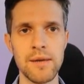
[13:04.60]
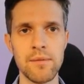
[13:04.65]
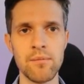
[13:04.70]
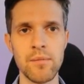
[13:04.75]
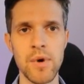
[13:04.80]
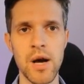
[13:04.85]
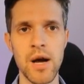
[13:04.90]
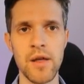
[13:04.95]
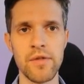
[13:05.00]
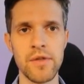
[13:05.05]

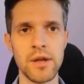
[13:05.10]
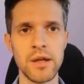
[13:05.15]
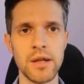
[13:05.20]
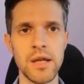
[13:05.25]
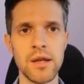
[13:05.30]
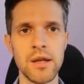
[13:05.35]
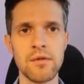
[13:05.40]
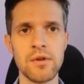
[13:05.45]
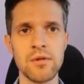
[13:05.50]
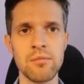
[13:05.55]
I
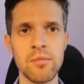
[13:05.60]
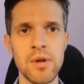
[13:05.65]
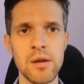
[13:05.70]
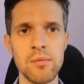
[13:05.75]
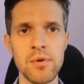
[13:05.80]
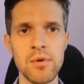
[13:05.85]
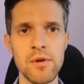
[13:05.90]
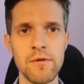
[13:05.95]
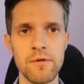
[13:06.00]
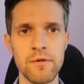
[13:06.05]
think even
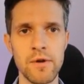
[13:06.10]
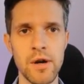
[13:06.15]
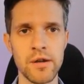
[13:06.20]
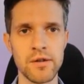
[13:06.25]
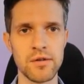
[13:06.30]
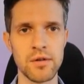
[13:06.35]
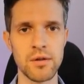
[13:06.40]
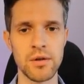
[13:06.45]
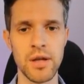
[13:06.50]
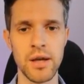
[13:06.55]
maybe
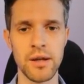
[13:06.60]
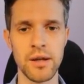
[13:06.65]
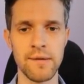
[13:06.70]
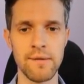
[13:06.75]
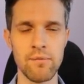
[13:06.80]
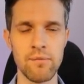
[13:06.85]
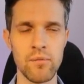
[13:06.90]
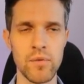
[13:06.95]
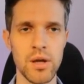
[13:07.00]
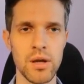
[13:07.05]
faster
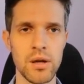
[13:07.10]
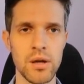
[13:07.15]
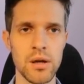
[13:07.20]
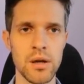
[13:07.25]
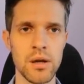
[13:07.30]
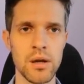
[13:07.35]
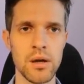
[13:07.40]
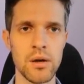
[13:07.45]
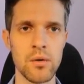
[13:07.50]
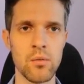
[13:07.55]
than
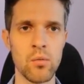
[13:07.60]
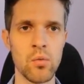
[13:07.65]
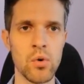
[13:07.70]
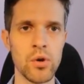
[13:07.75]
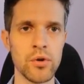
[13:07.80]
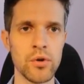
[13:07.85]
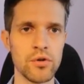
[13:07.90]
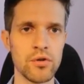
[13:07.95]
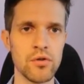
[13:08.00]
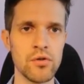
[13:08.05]

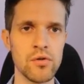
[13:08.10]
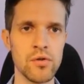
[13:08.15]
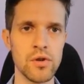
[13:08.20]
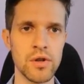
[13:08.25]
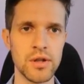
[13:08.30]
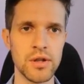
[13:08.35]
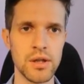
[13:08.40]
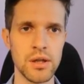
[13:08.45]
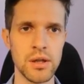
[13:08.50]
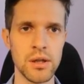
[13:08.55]
one could do
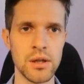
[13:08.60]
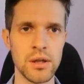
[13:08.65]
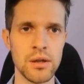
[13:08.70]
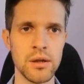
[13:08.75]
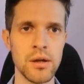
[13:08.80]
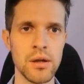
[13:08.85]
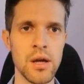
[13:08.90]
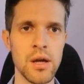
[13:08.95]
it in